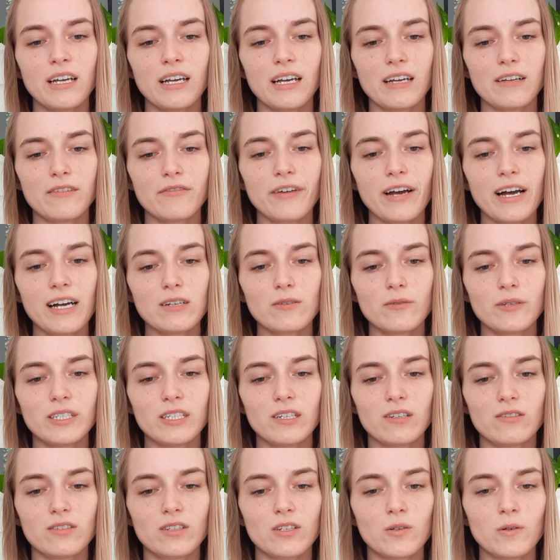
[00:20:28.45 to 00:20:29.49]
In fact, we
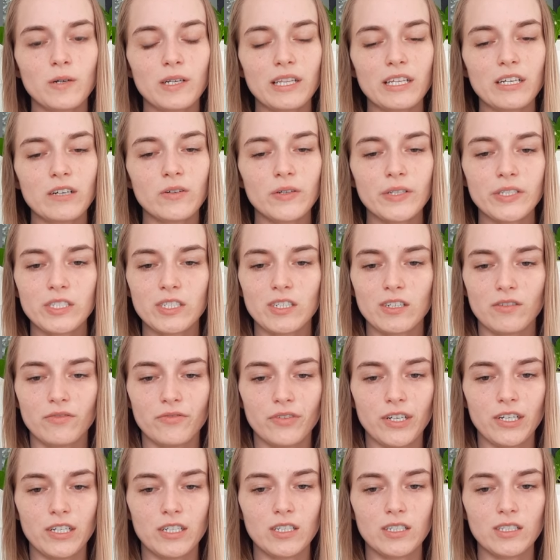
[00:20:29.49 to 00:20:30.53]
don't know what the oyster
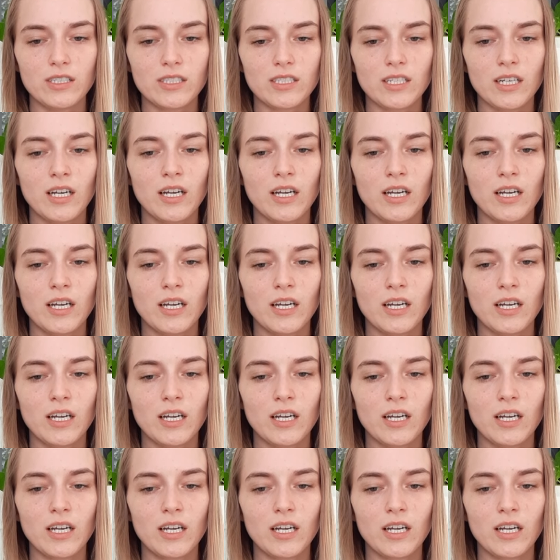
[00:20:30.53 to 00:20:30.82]
feels.